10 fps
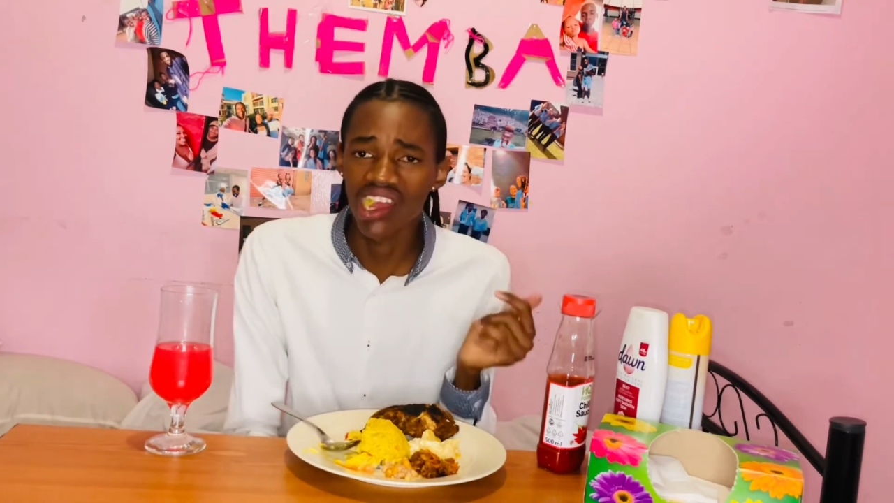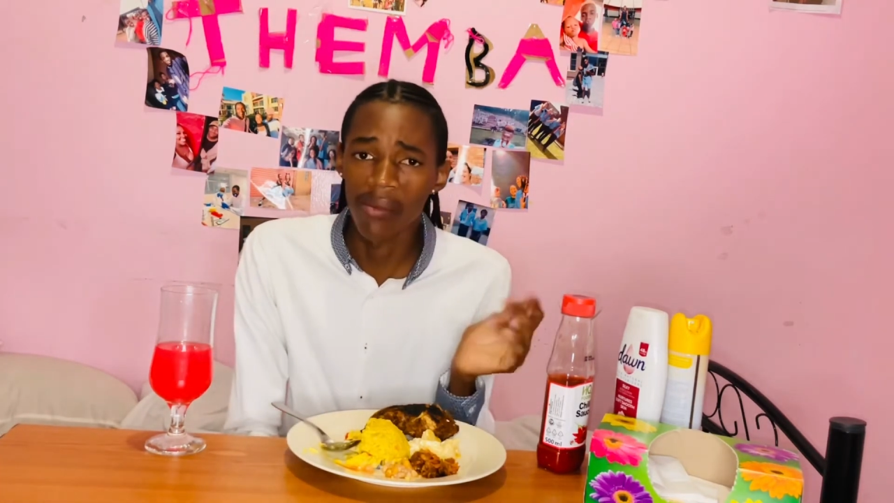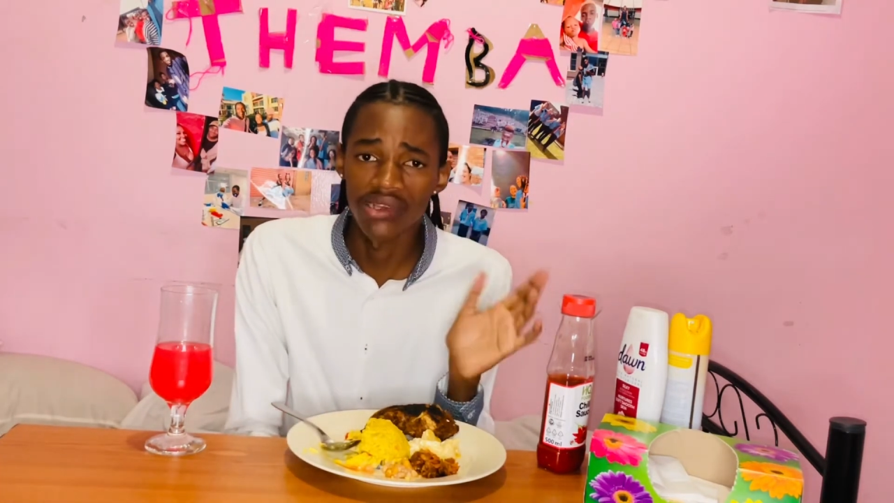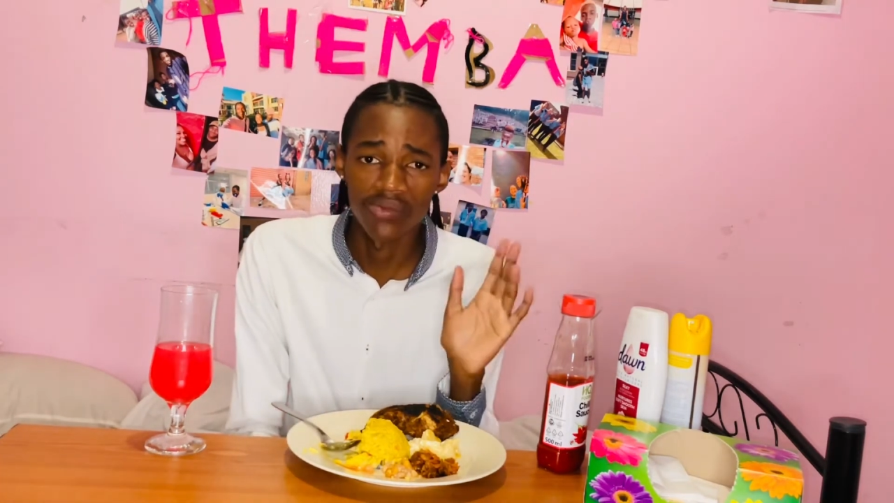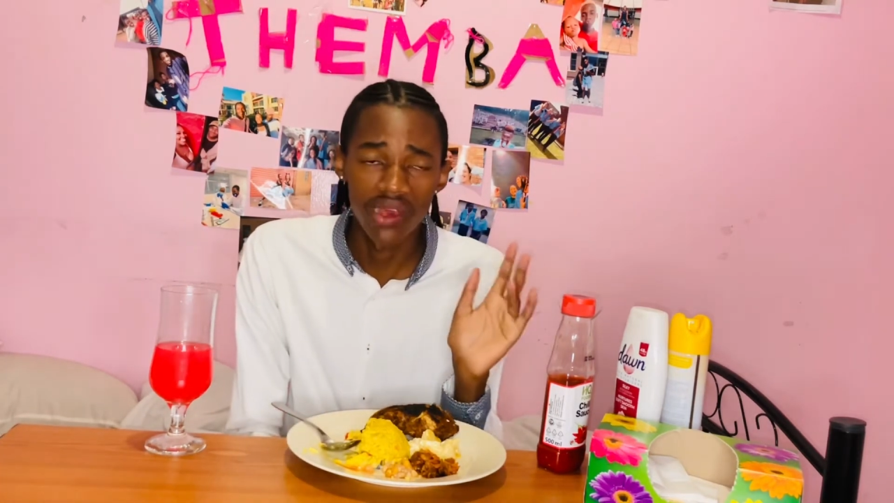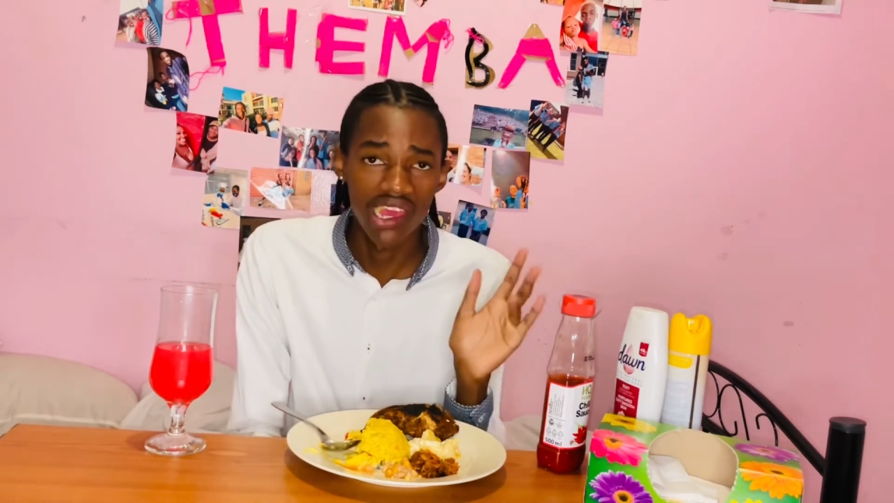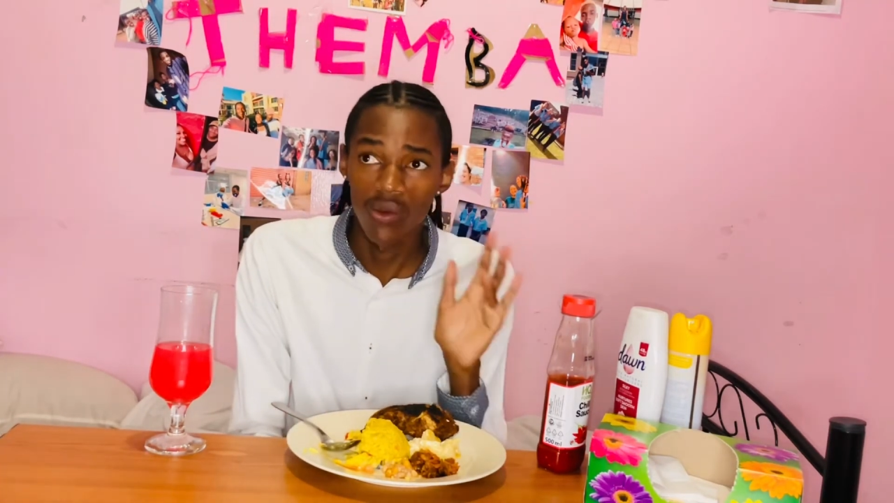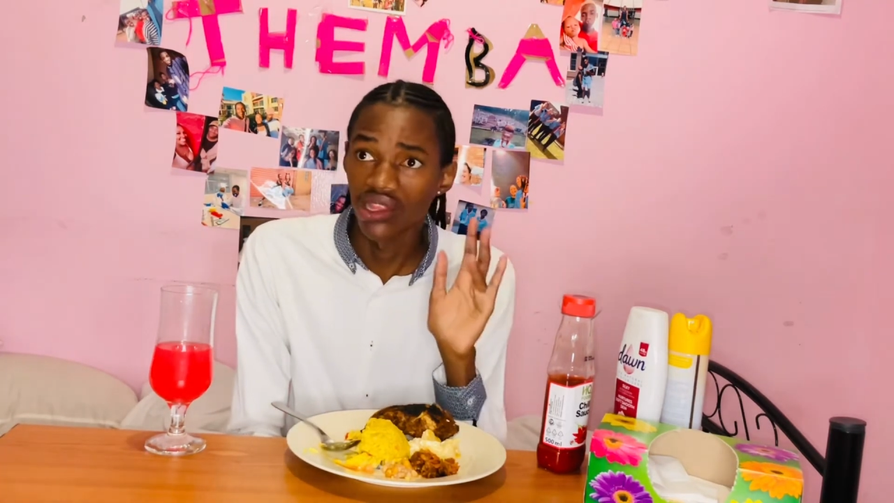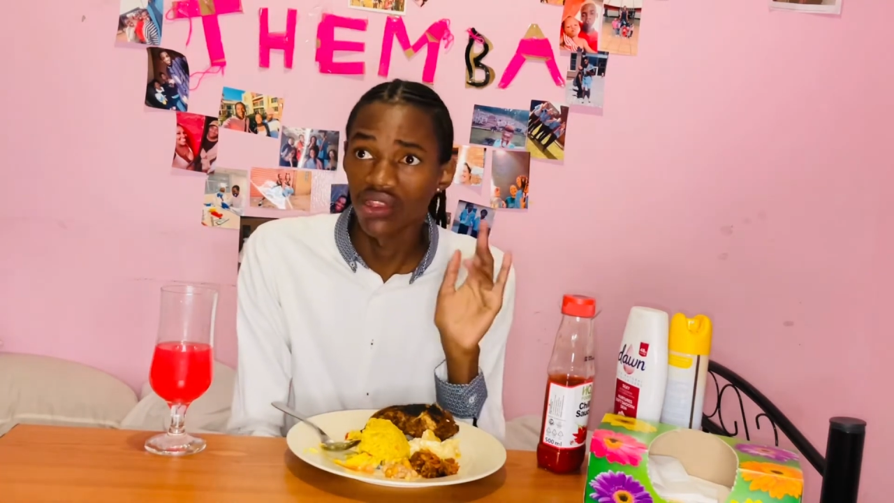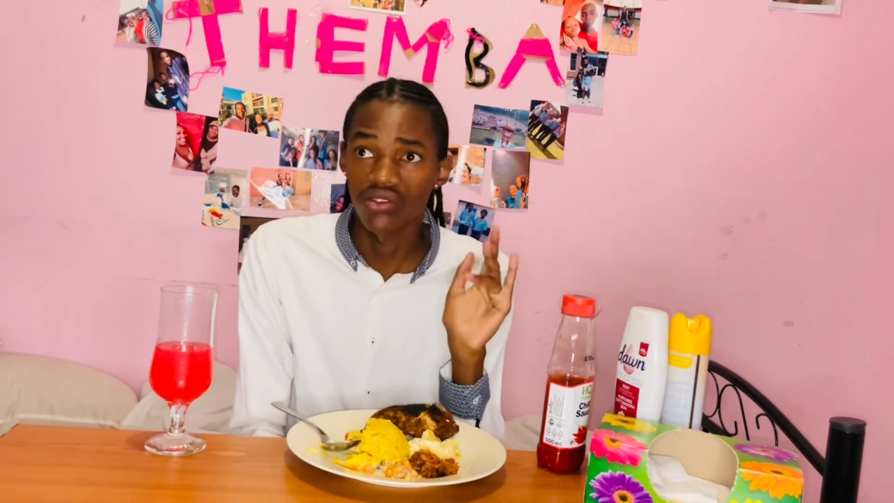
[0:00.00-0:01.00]
I must pay her
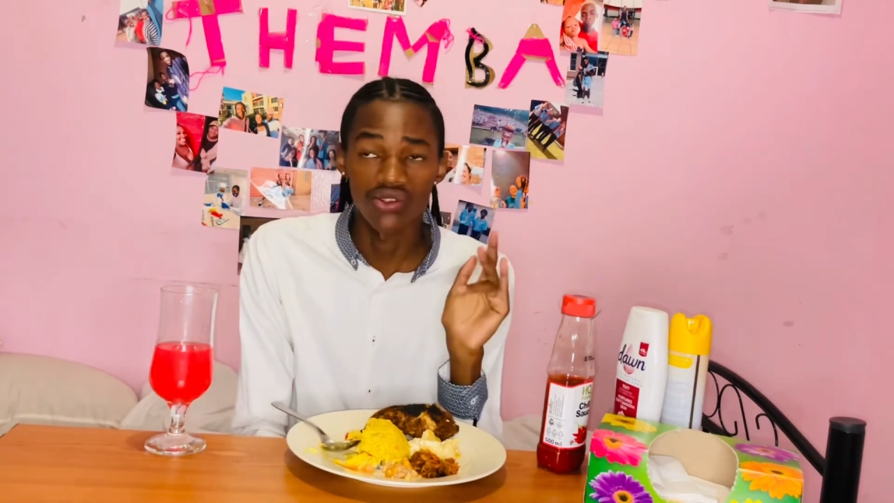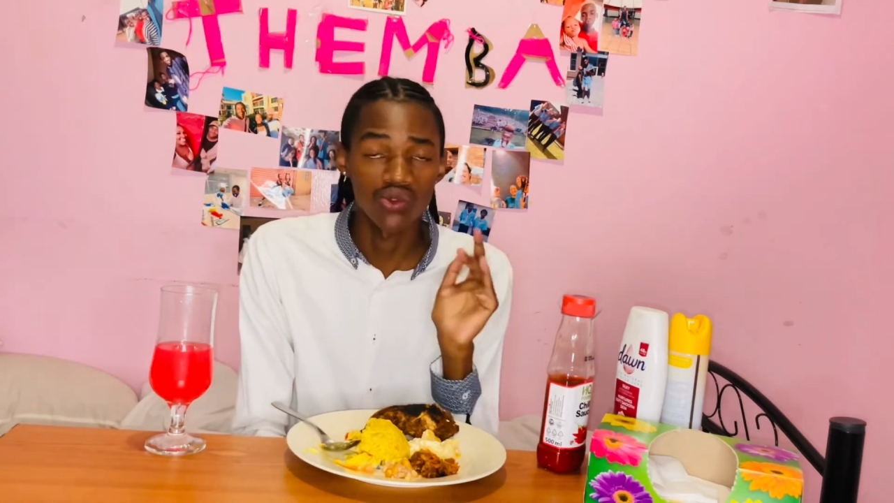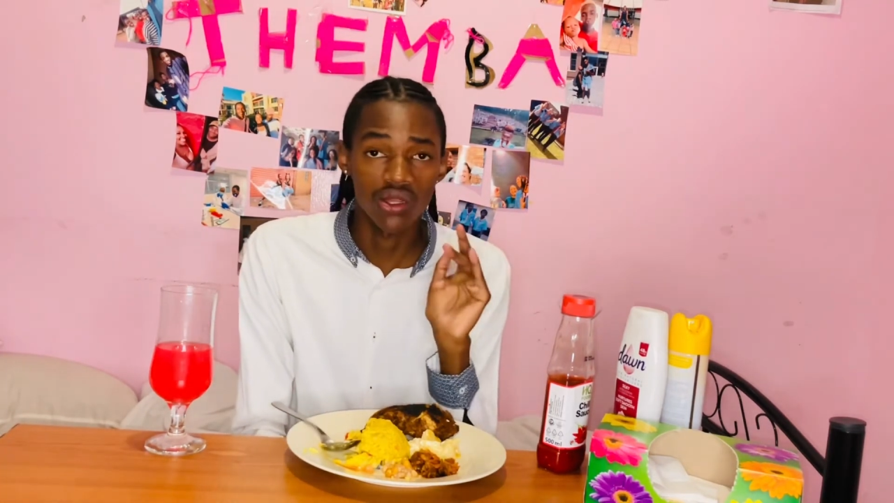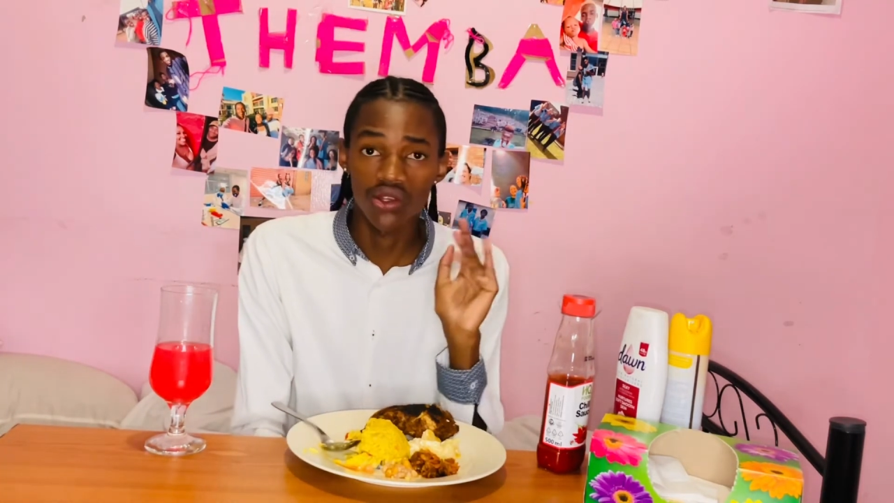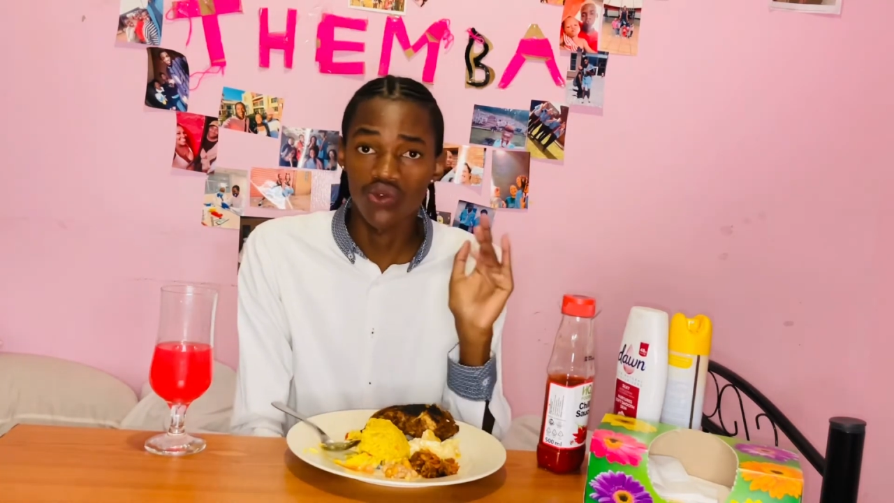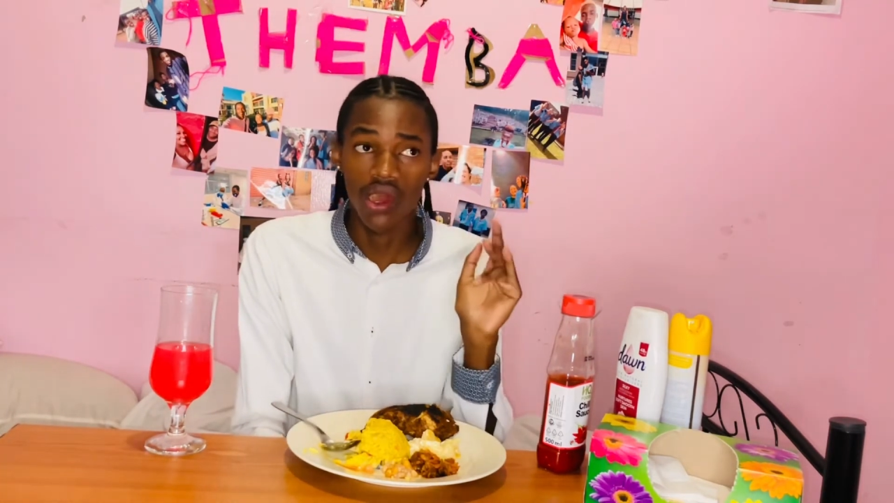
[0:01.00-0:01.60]
1,200